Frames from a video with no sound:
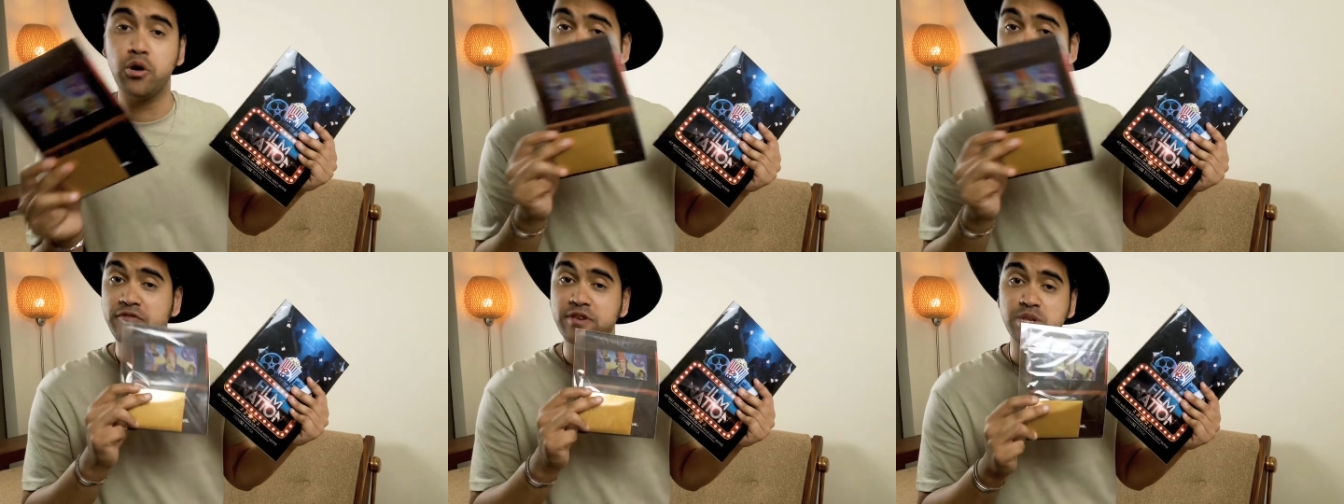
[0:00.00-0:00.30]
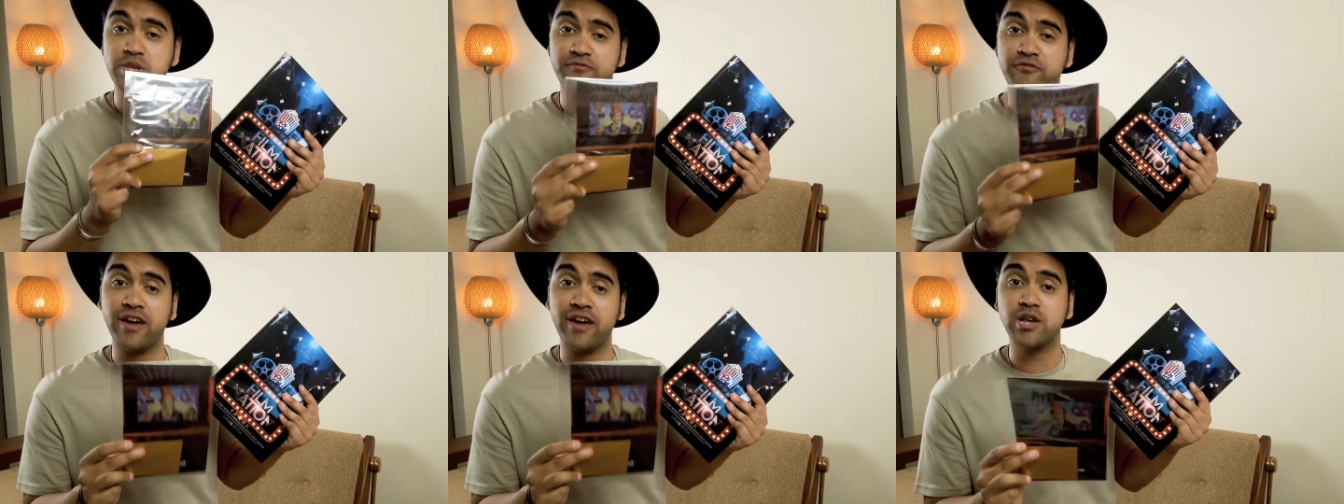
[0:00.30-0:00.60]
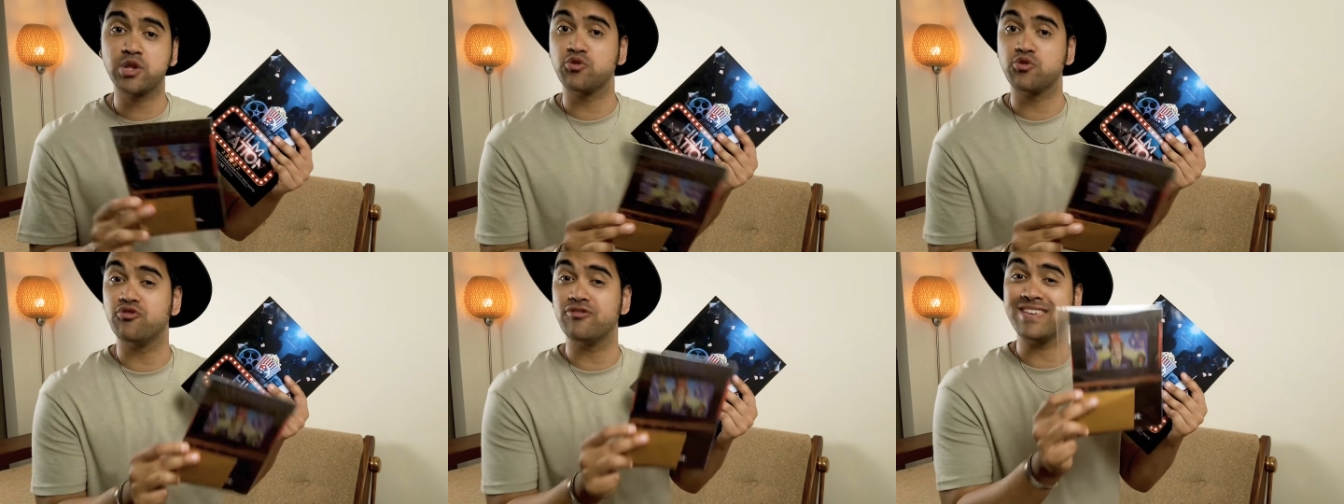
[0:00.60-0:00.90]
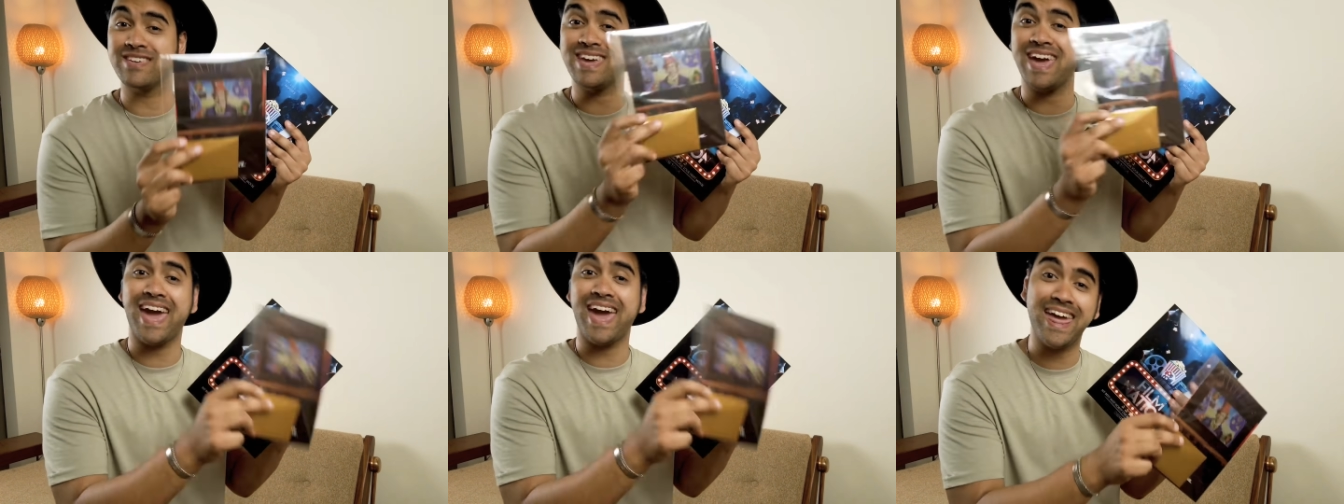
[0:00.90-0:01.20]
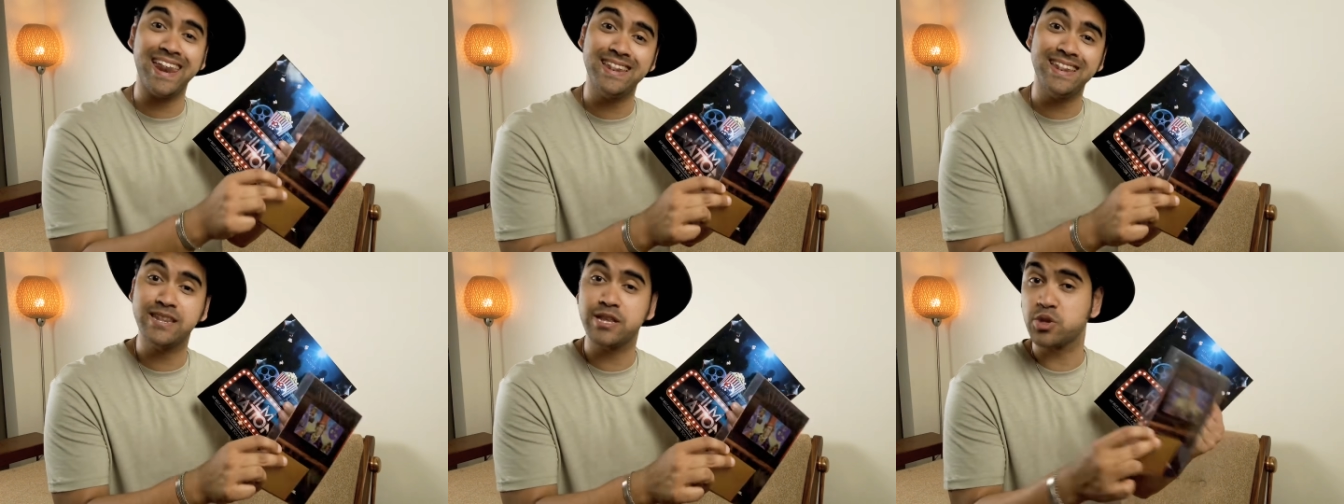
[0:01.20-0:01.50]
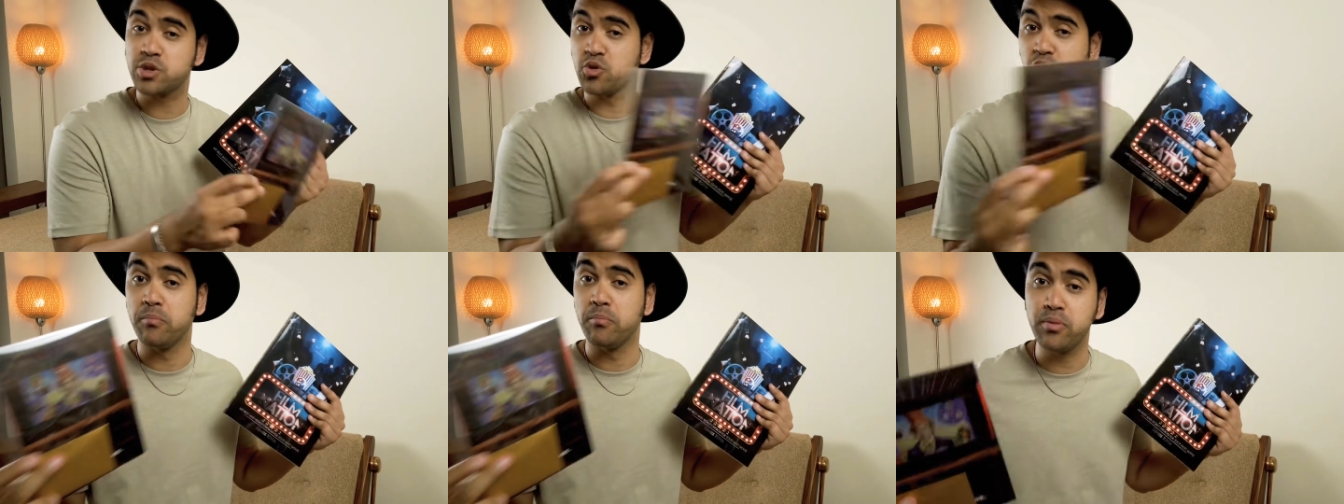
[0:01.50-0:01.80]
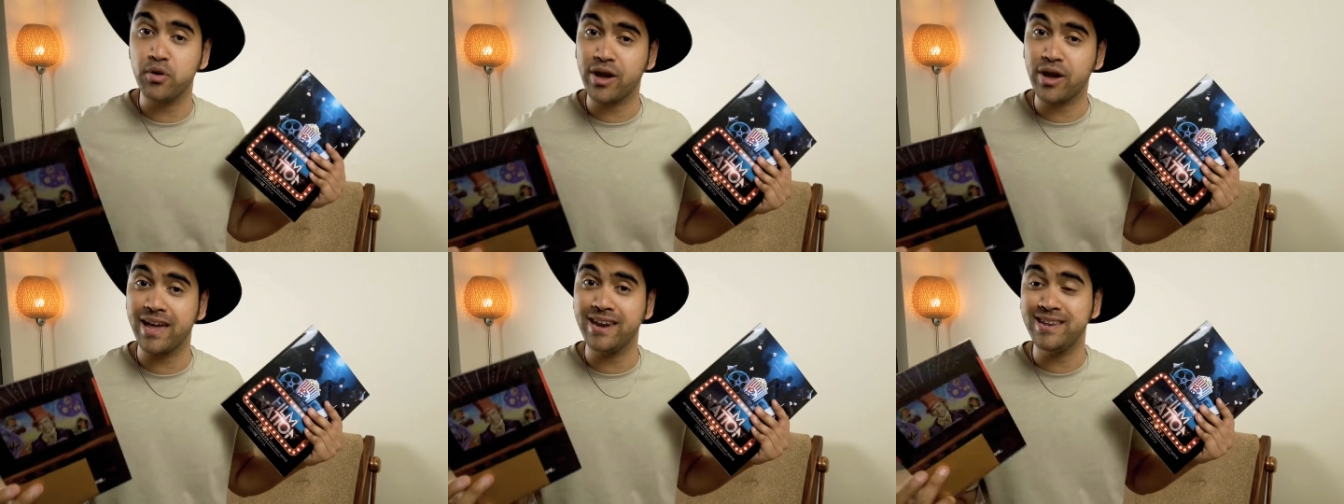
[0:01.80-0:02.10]
of this effect or at the end to sort of
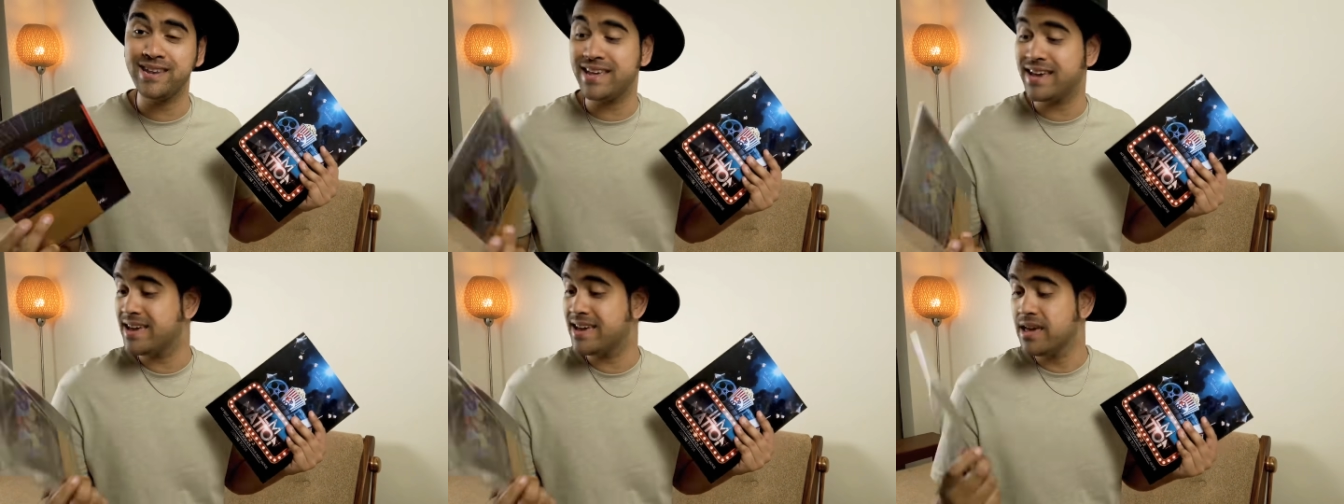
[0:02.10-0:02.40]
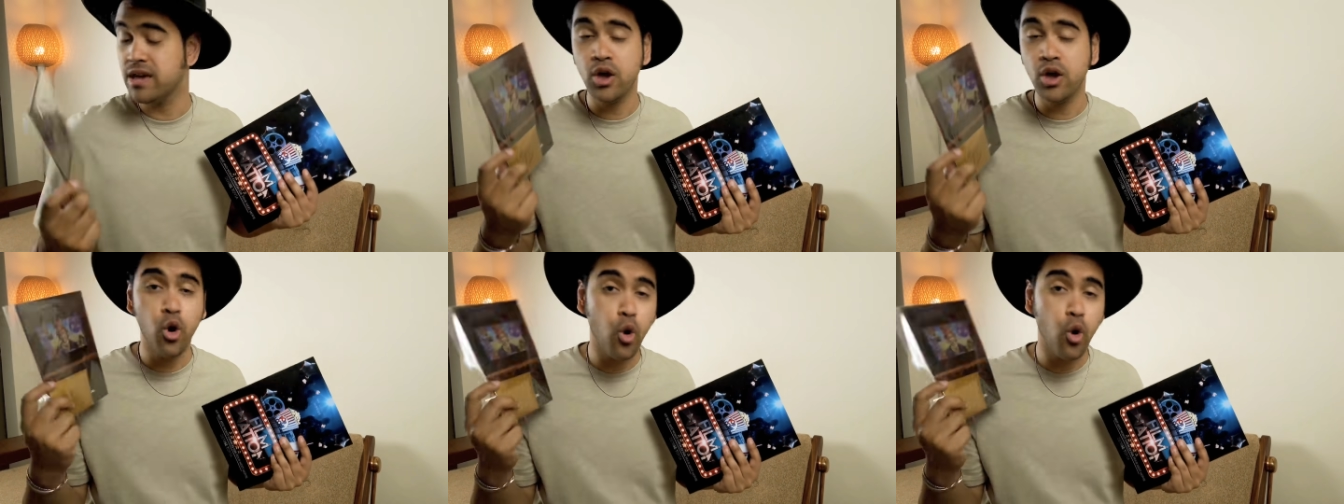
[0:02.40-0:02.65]
bookend it,